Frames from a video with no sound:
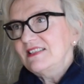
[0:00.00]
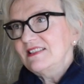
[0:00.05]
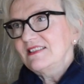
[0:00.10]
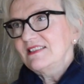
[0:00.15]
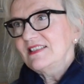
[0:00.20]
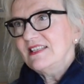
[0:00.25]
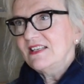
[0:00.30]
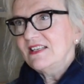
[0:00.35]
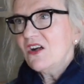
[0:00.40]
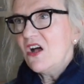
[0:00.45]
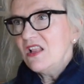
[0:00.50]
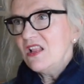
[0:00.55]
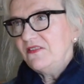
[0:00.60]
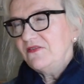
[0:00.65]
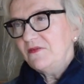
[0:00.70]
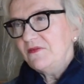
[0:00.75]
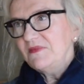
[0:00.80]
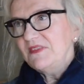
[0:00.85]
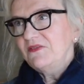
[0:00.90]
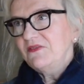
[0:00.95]
in seeing Olive
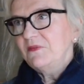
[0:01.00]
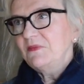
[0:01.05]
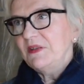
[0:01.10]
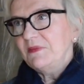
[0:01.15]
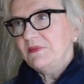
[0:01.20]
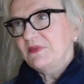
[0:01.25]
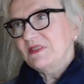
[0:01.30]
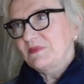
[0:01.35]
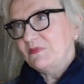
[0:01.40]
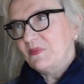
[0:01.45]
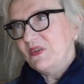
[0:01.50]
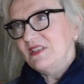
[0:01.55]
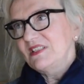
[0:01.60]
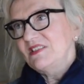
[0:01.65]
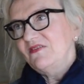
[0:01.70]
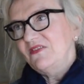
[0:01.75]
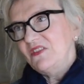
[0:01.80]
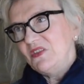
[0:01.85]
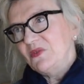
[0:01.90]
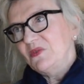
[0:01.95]
from different people's
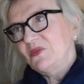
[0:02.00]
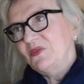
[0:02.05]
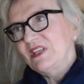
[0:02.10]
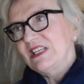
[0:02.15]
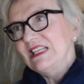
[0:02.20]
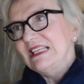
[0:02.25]
points of view